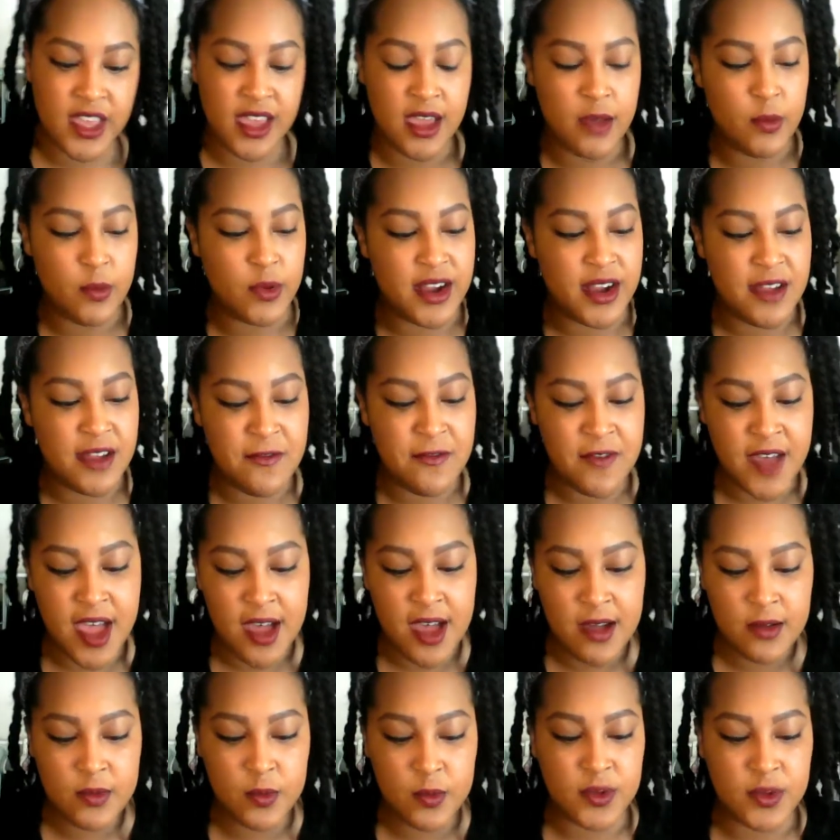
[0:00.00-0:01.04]
And what I
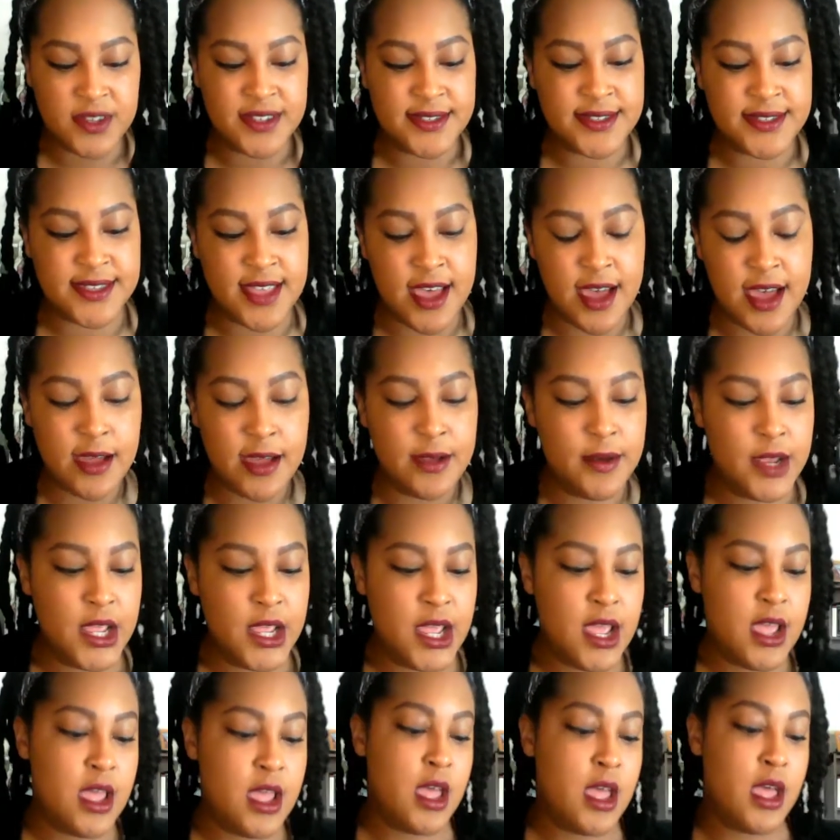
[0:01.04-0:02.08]
found was that
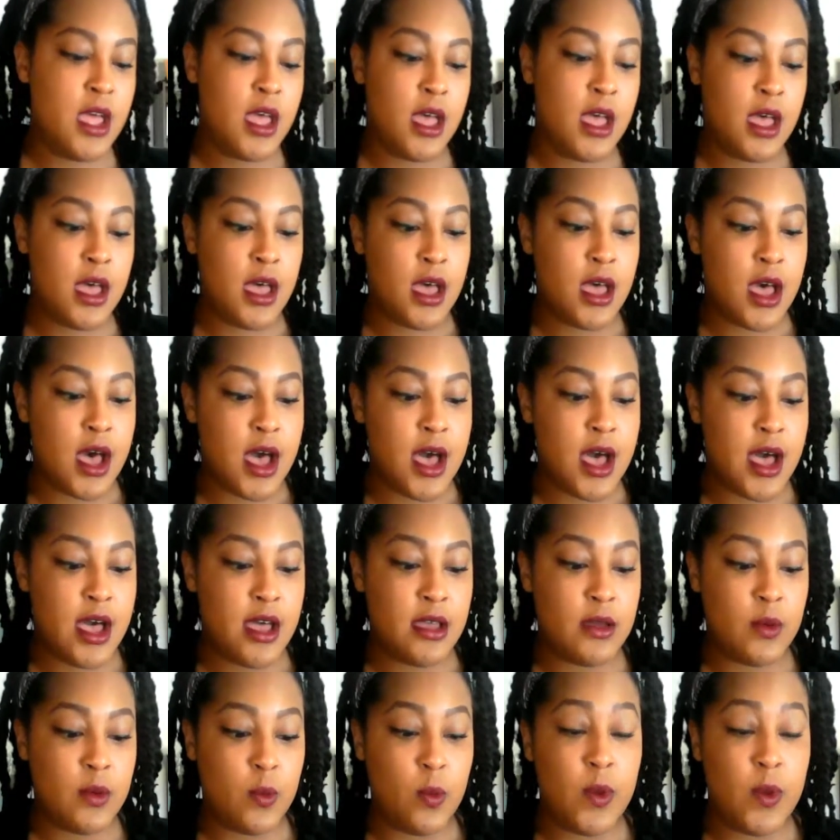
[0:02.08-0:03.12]

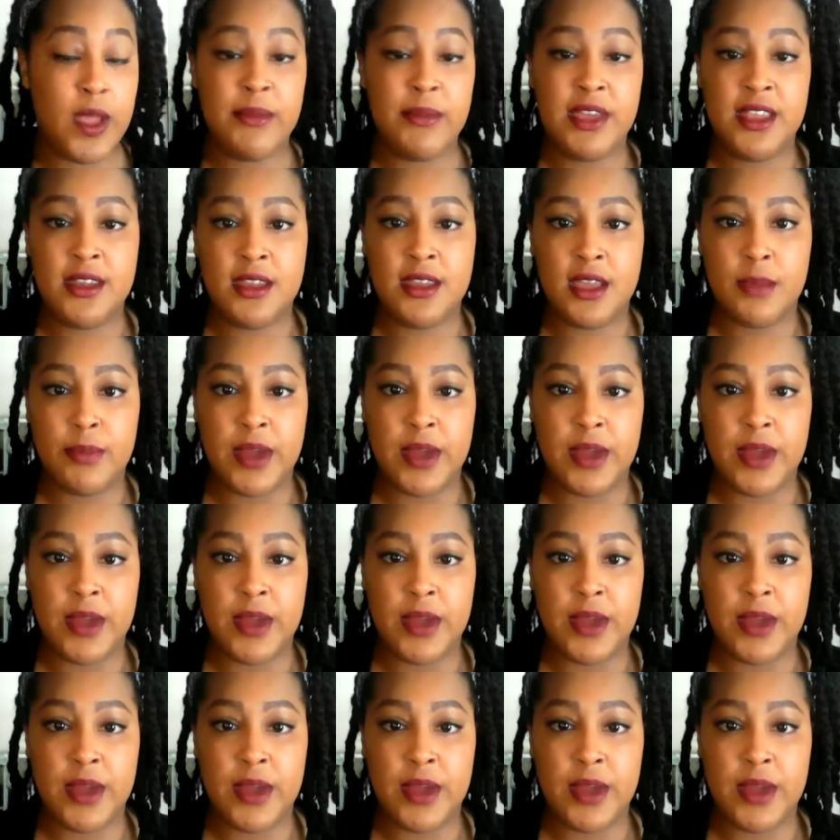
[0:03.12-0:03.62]
women